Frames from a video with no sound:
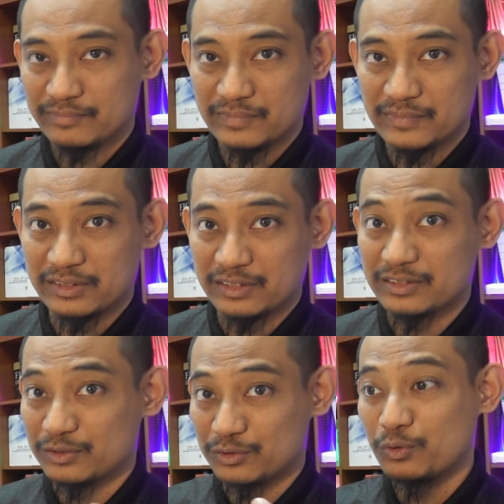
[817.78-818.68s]

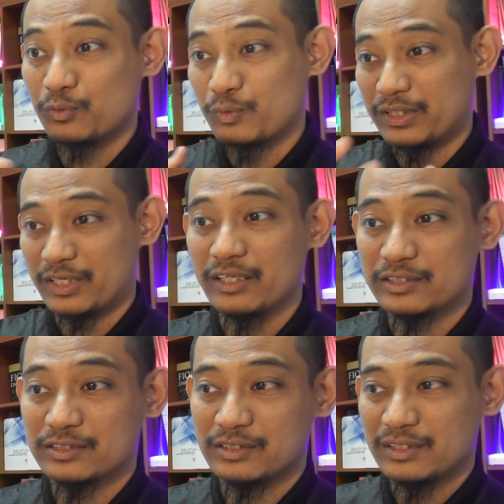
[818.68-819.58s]
Interested to know what
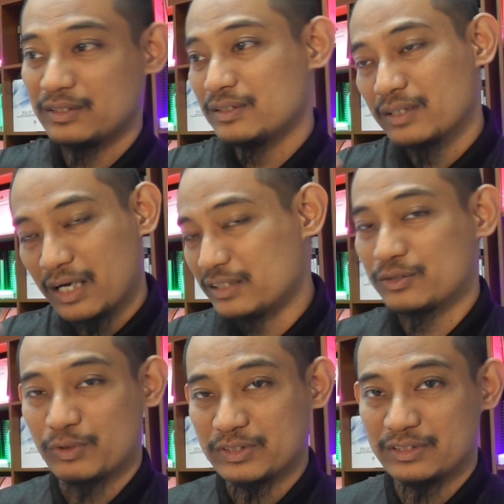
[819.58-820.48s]
else,
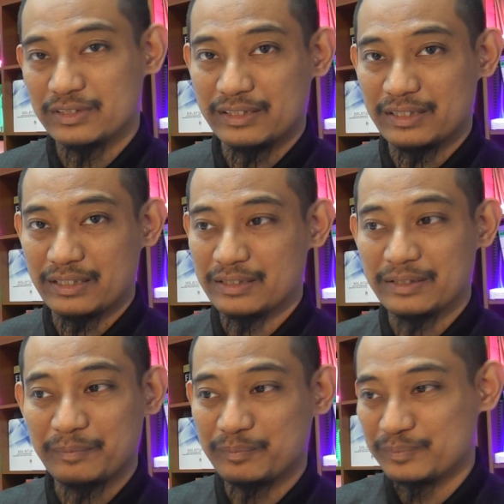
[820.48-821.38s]
other question that
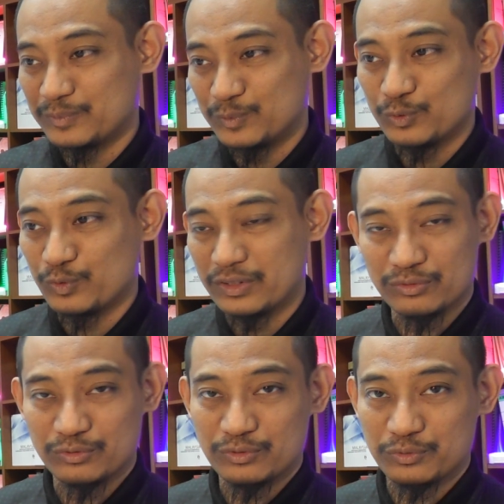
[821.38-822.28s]
you
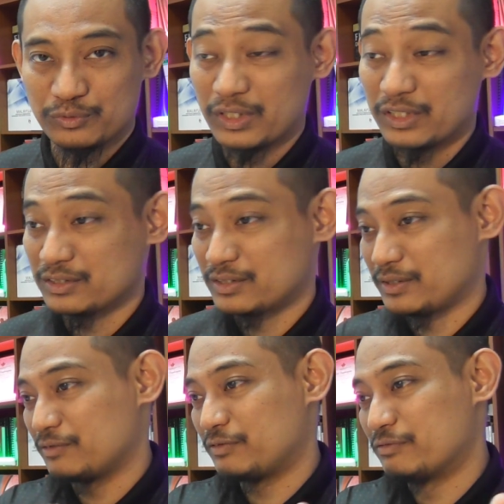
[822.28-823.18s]
want to ask.
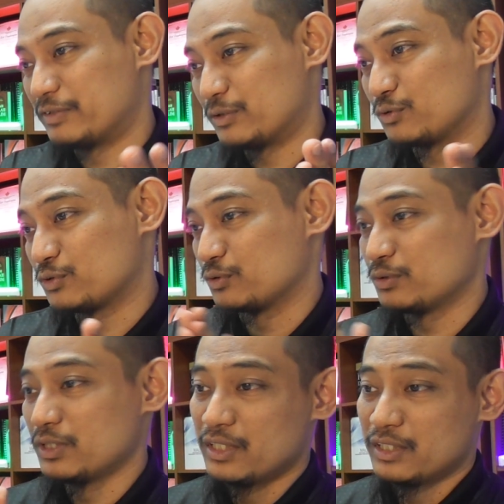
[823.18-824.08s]
Feel free to do
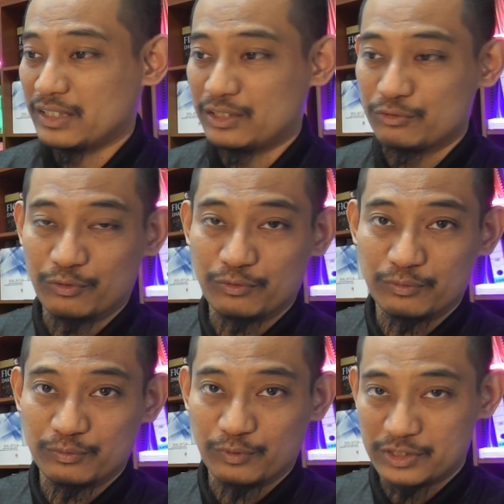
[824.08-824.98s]
so. Thank you
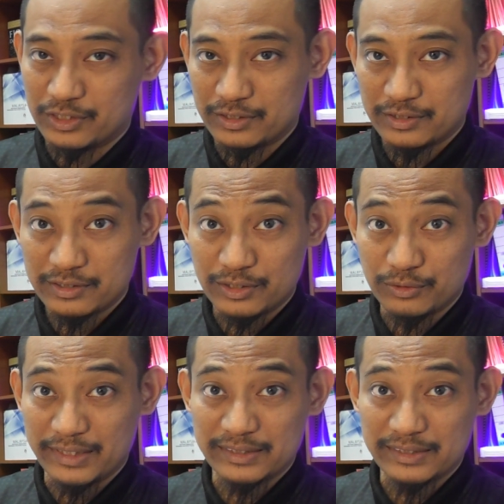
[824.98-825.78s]
for watching. See you next